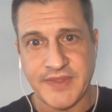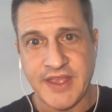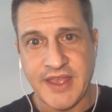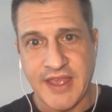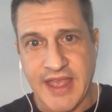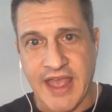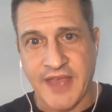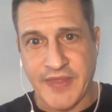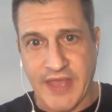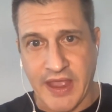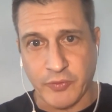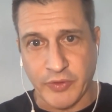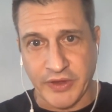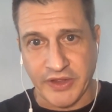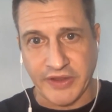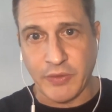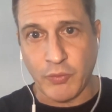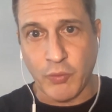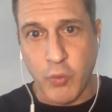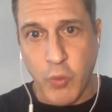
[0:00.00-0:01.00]
And that
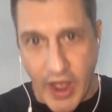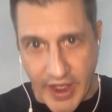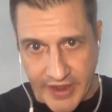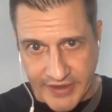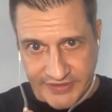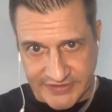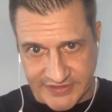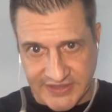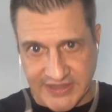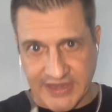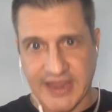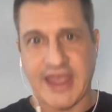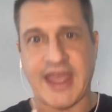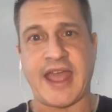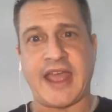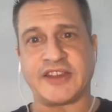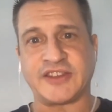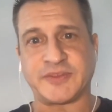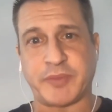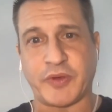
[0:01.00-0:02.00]
really was the
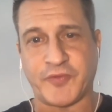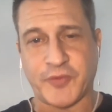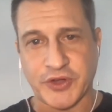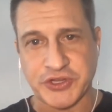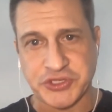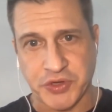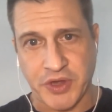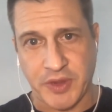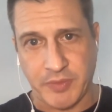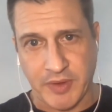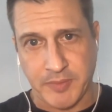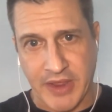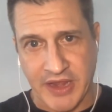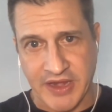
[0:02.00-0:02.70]
case before treatment